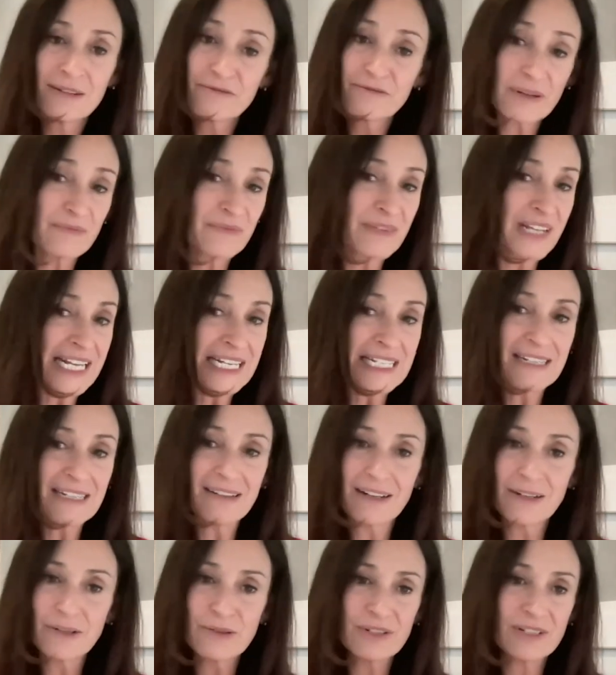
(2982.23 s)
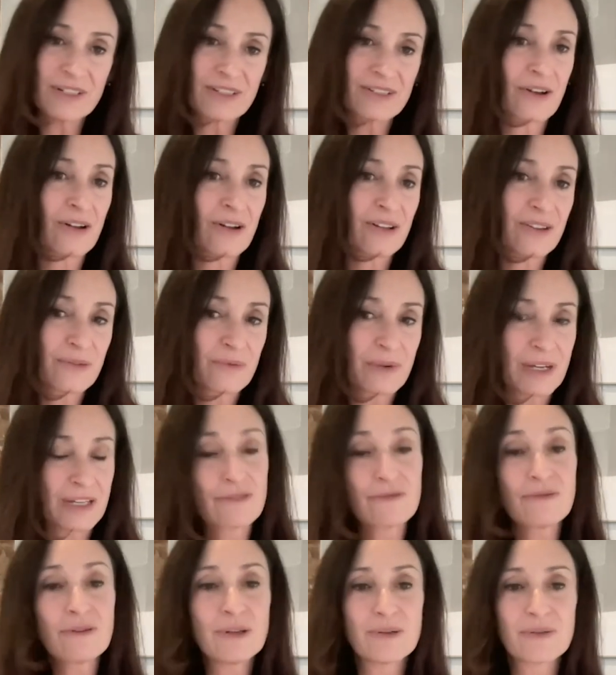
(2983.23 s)
from the eighteen hundreds all the way
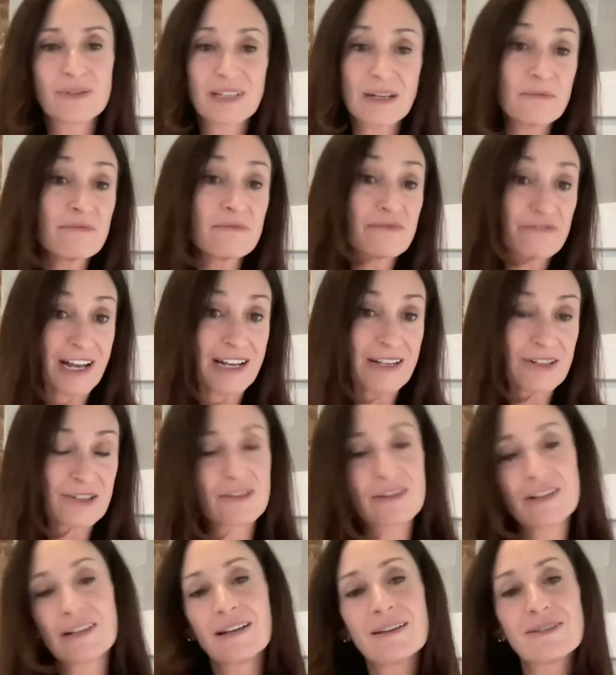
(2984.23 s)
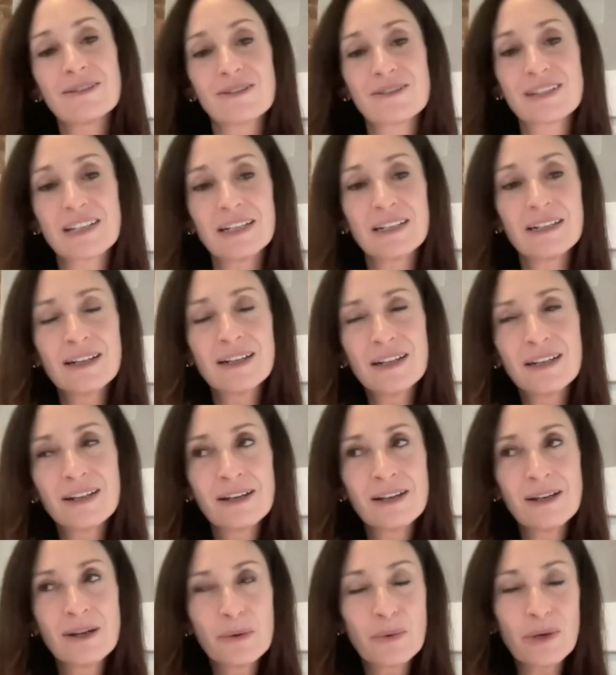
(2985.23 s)
through, some faster than others. And
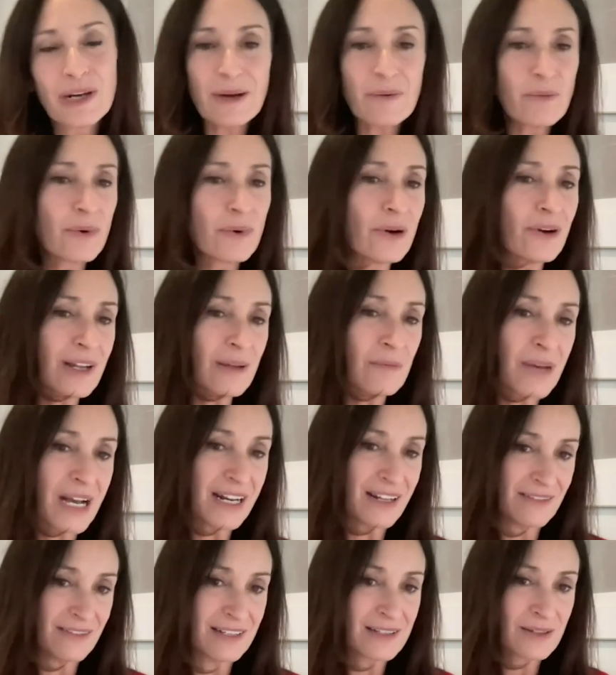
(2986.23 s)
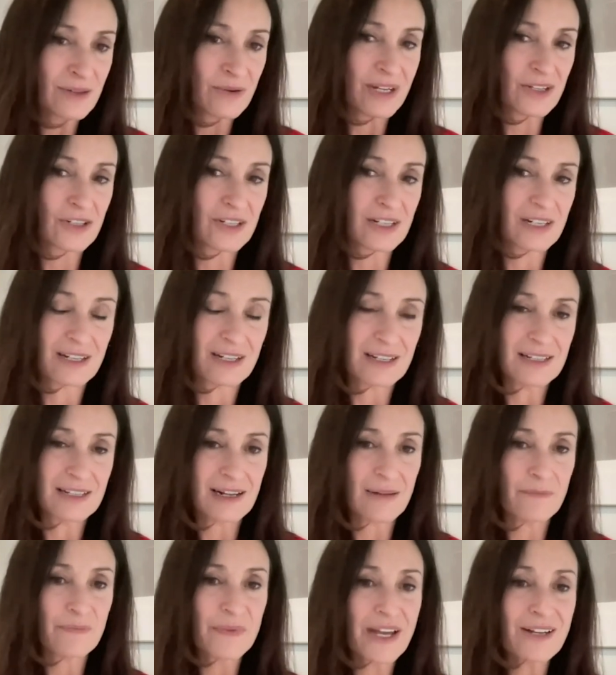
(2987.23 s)
what I worry about in this question is,
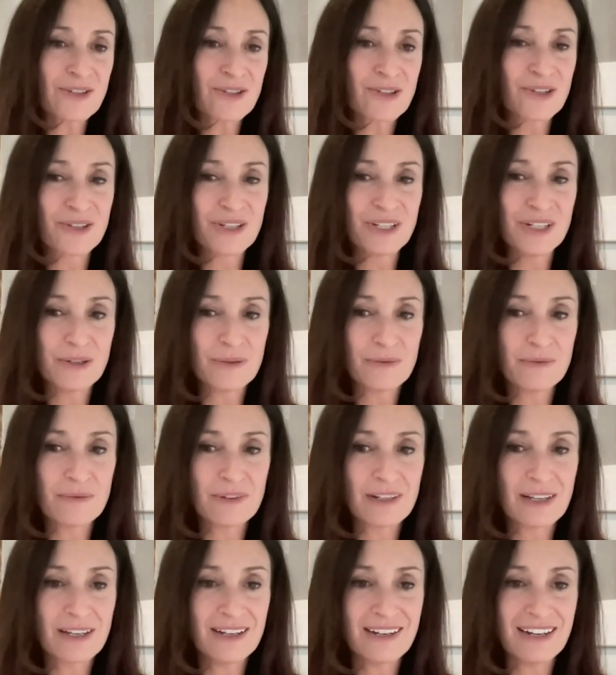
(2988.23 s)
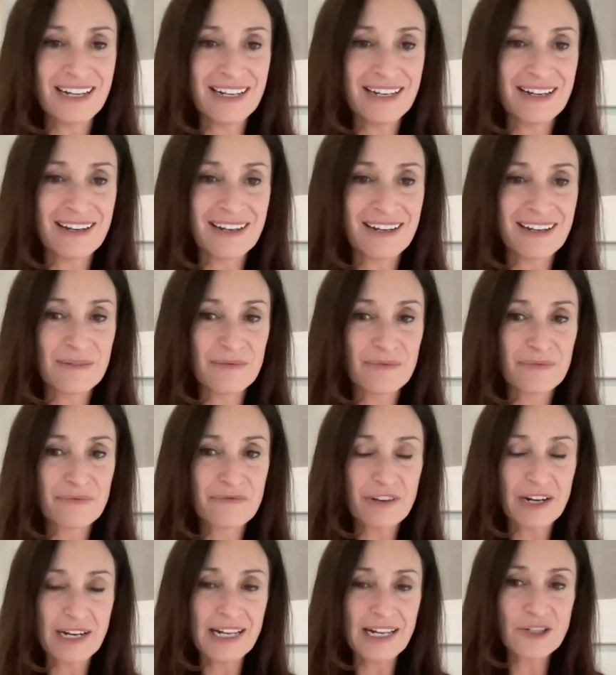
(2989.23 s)
I'm not sure, you know, in, in uh,
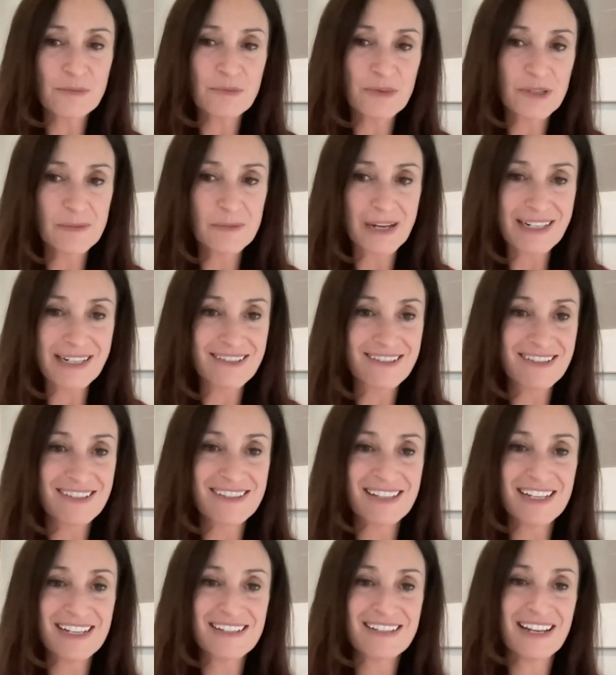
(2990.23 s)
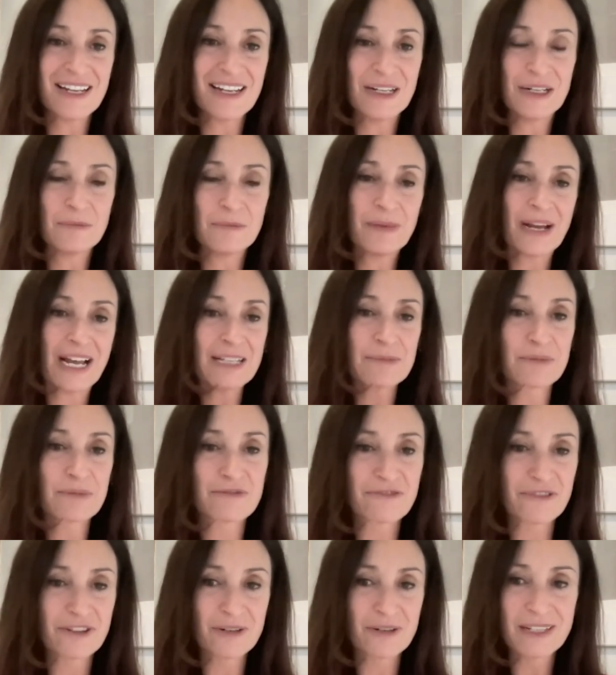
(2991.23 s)
financial prospectuses, they say, you know, past
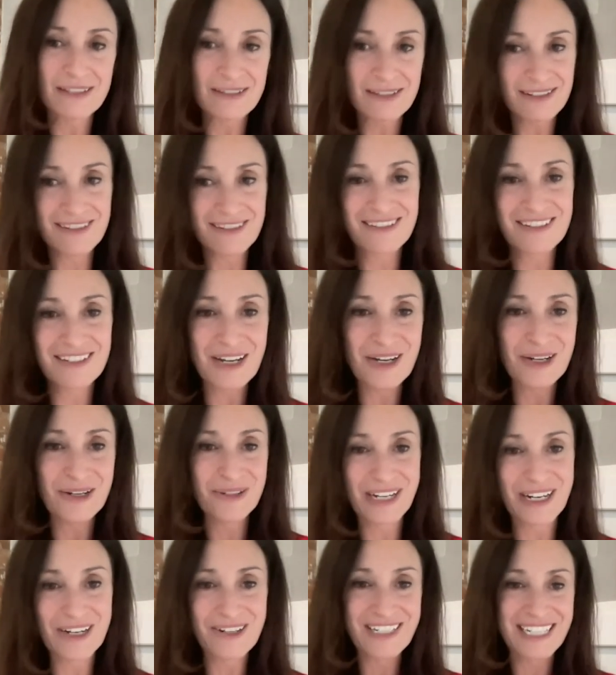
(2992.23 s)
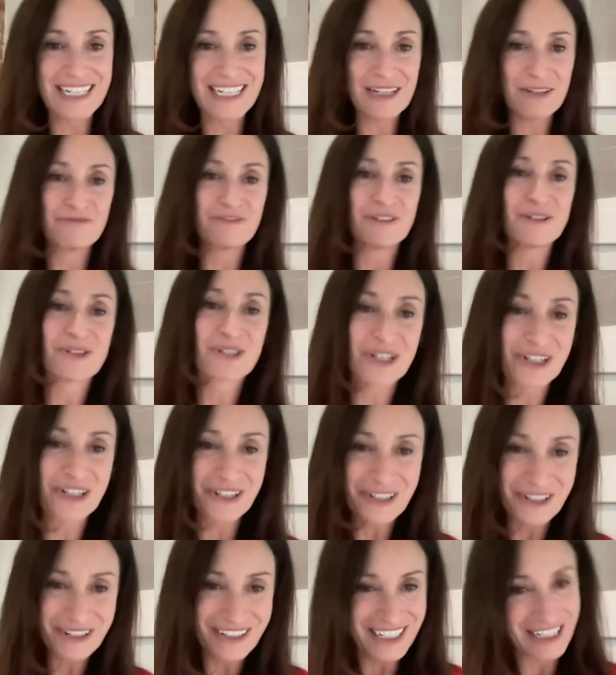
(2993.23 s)
performance is no guarantee of
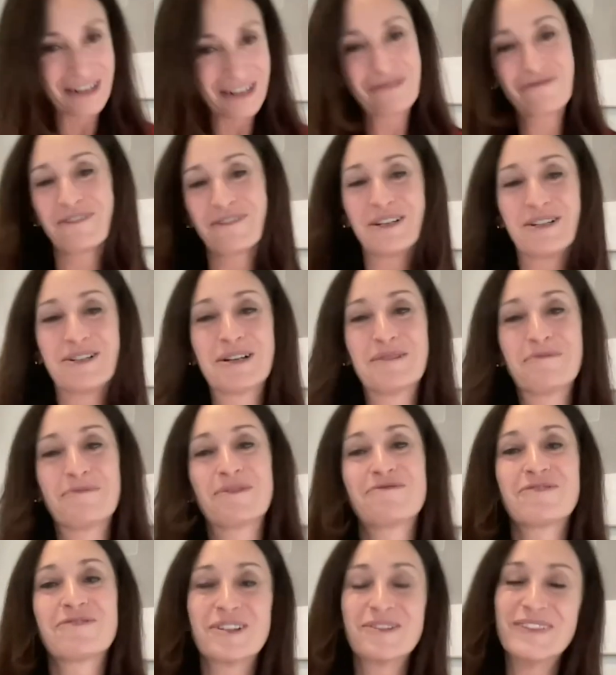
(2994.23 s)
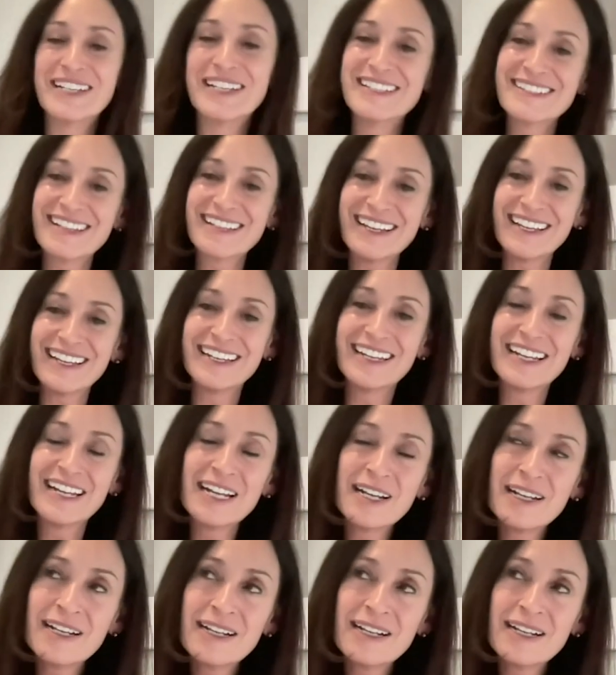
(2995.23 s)
future, you know, future performance. And